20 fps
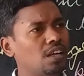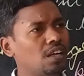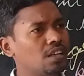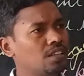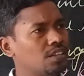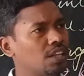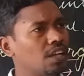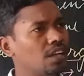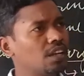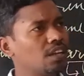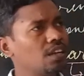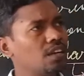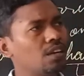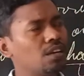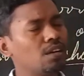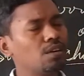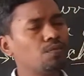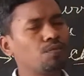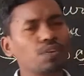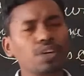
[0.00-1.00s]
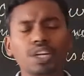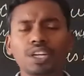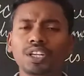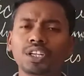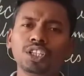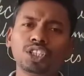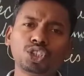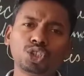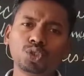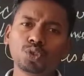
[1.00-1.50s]
then we
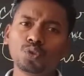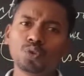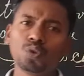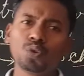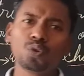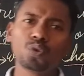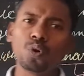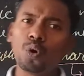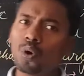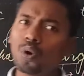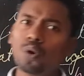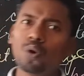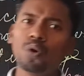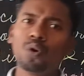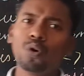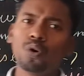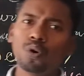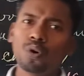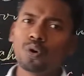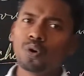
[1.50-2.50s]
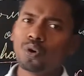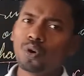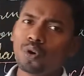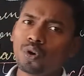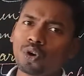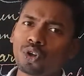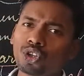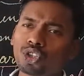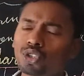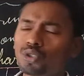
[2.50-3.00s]
need to go
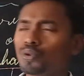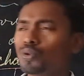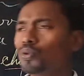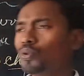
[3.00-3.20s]
to